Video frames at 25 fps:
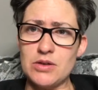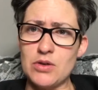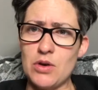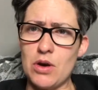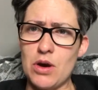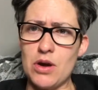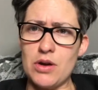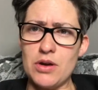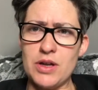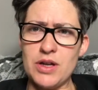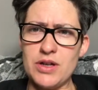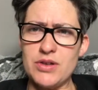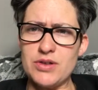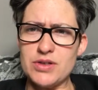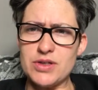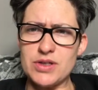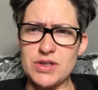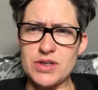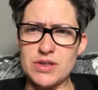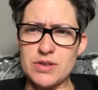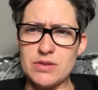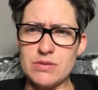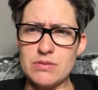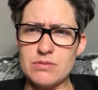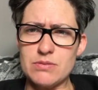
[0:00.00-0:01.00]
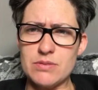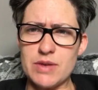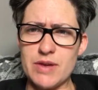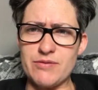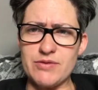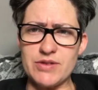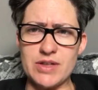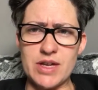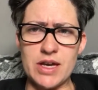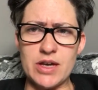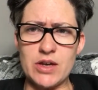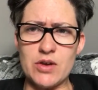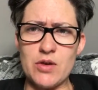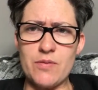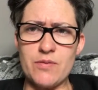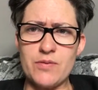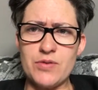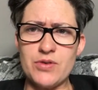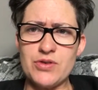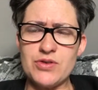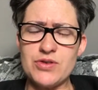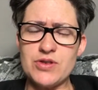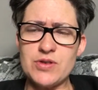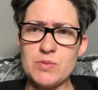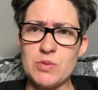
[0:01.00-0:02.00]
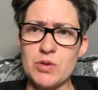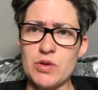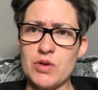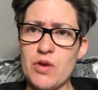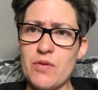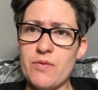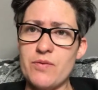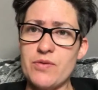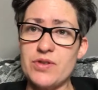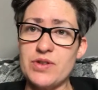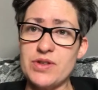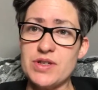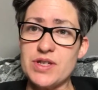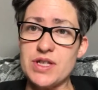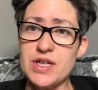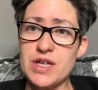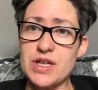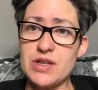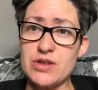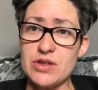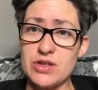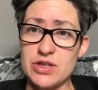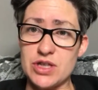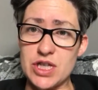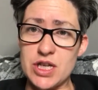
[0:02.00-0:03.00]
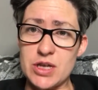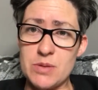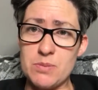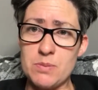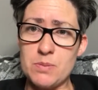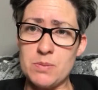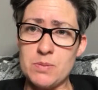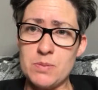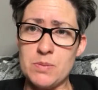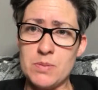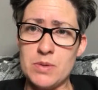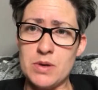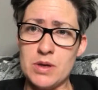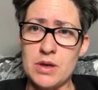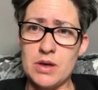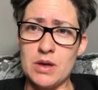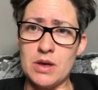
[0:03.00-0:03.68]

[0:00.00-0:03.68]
And not only does everyday confidence, but confidence in the gym.